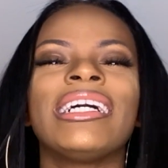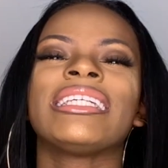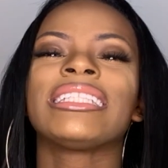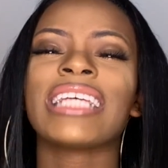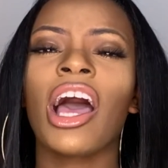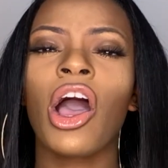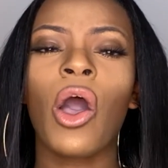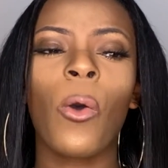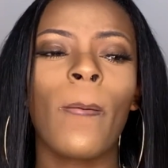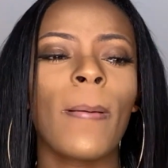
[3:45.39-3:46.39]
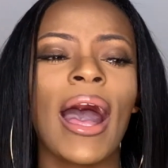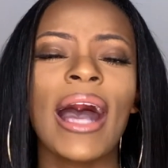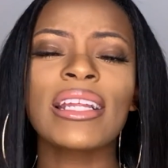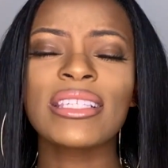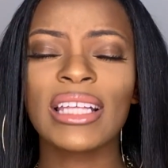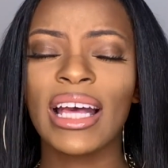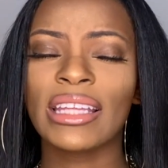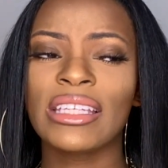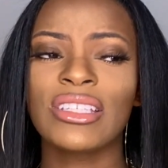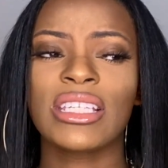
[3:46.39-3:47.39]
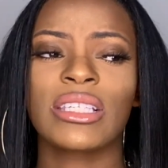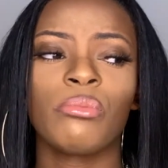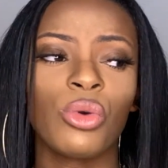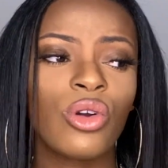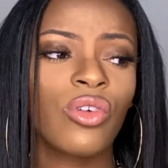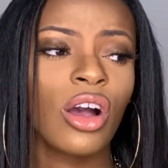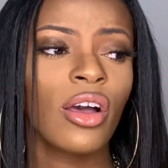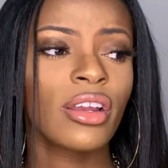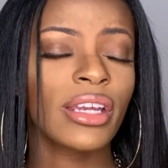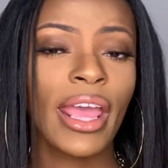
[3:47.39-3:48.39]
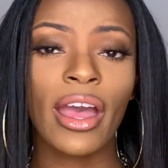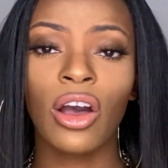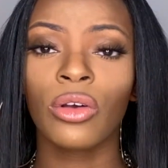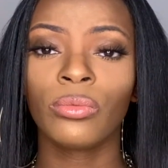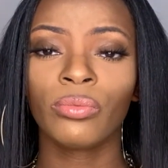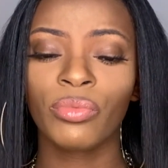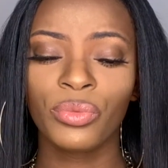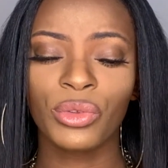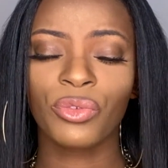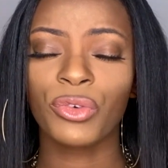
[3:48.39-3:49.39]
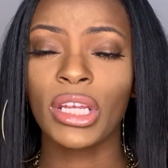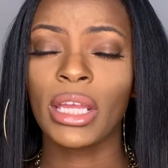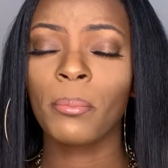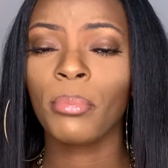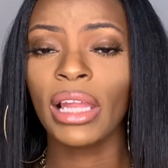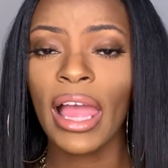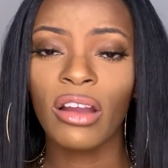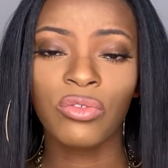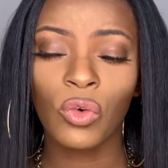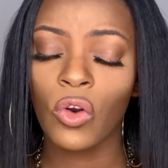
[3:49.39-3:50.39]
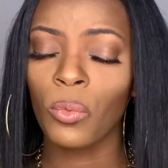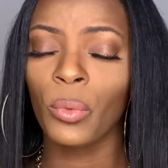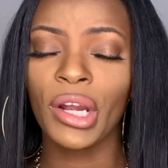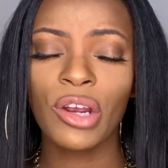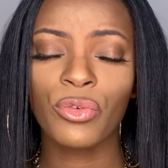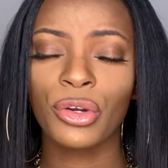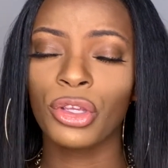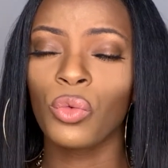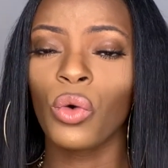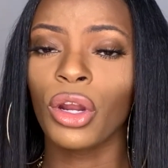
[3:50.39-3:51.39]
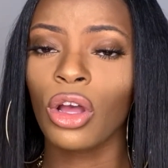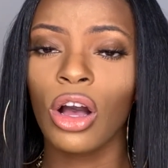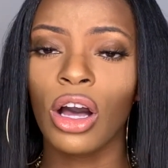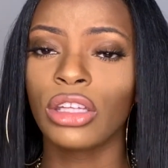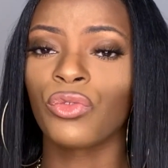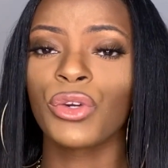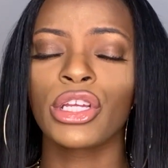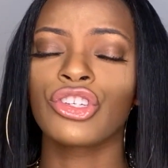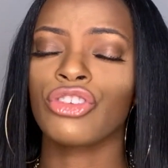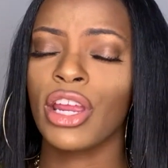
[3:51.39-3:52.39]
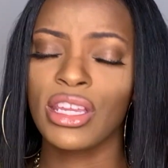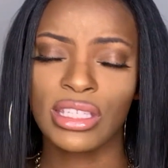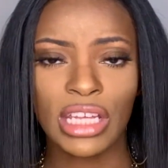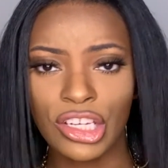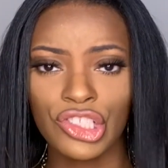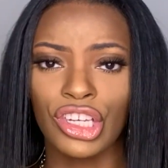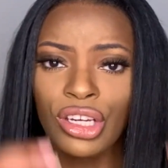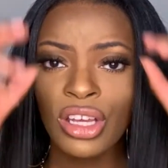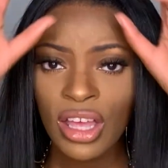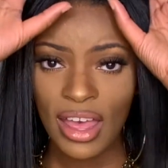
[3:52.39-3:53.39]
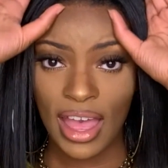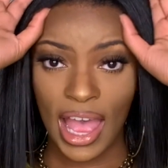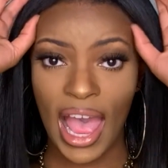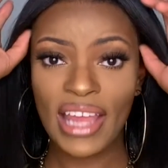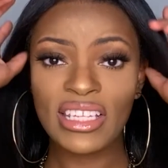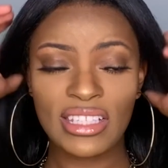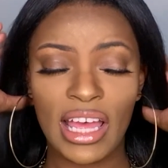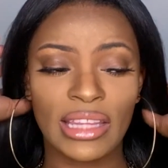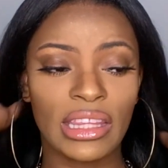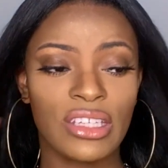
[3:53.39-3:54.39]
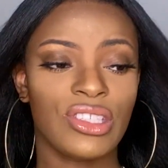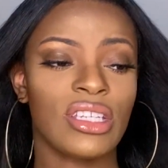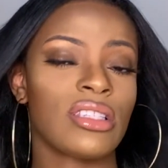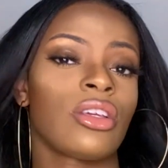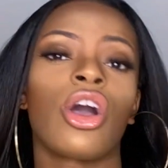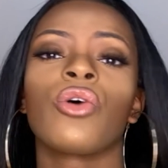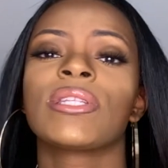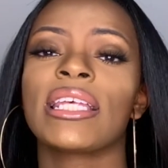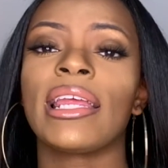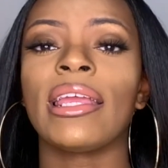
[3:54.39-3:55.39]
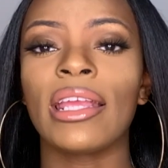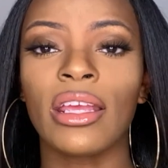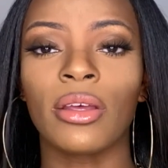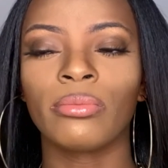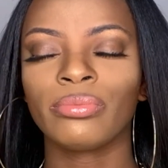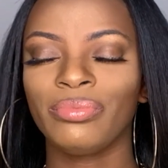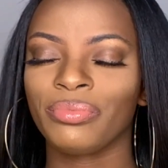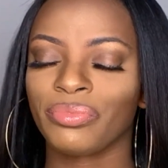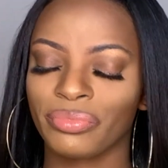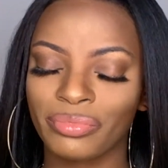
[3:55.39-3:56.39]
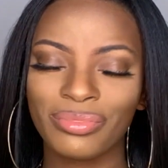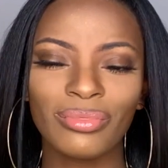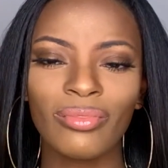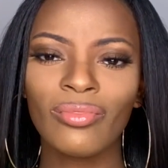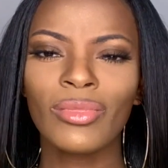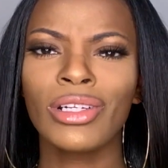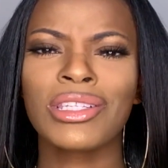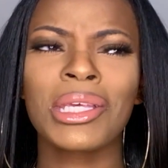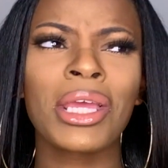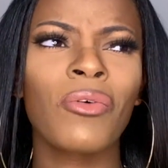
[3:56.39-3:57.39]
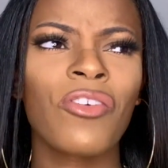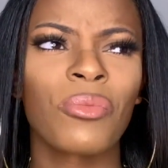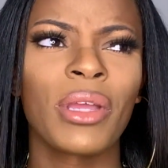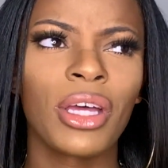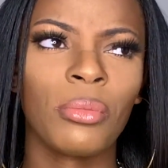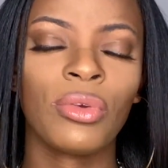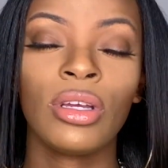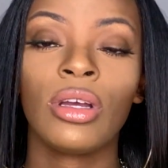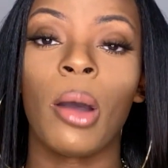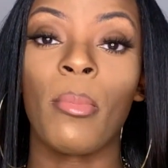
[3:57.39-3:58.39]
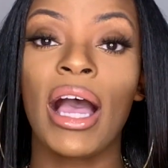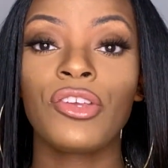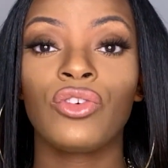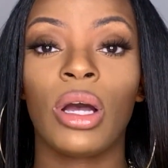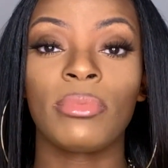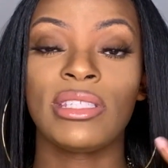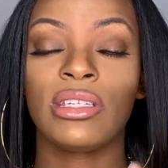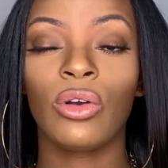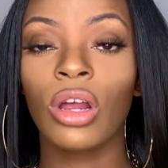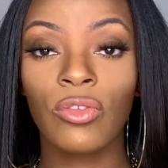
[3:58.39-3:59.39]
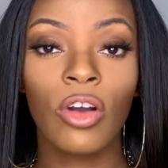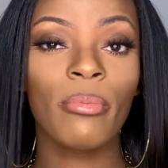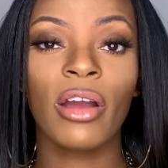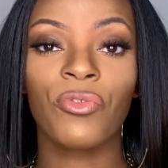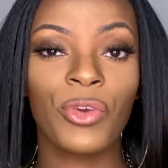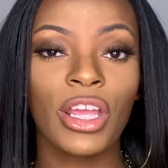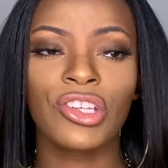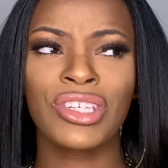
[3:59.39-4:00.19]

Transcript: So I decided to just move on down the freaking platform, whatever you want to call the freaking train station. I decided to just go to the end to get away from him. Mind you, I'm still on the phone with my friend, and